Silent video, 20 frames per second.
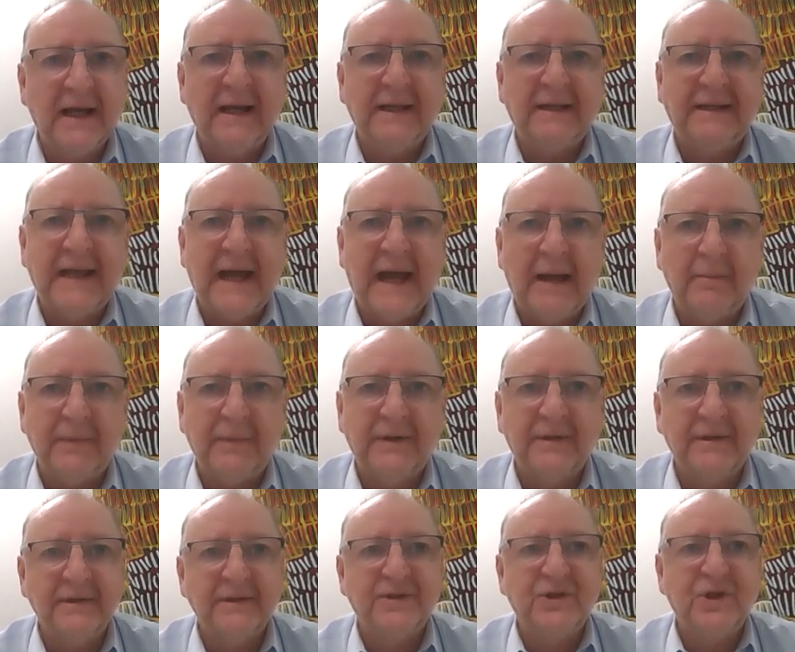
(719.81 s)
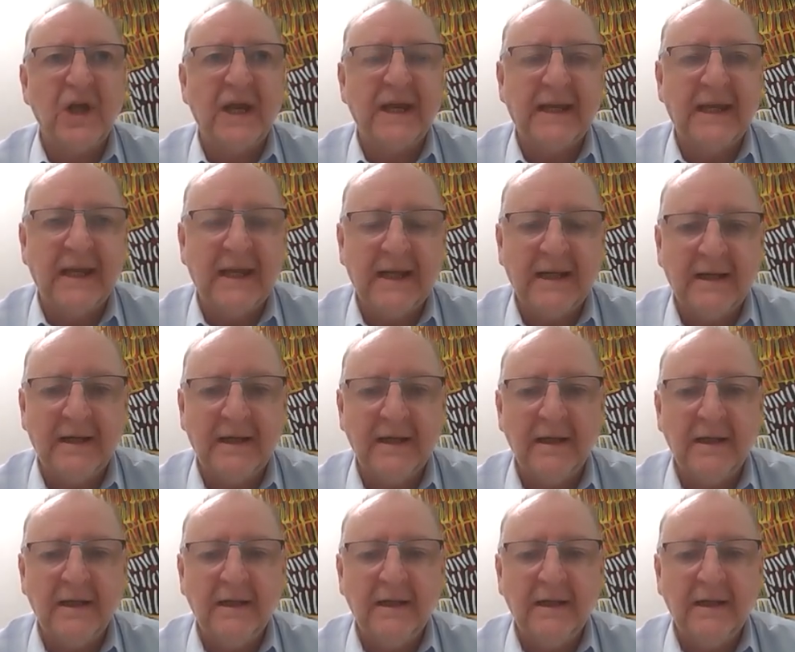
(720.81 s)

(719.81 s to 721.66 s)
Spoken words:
adapt, check in,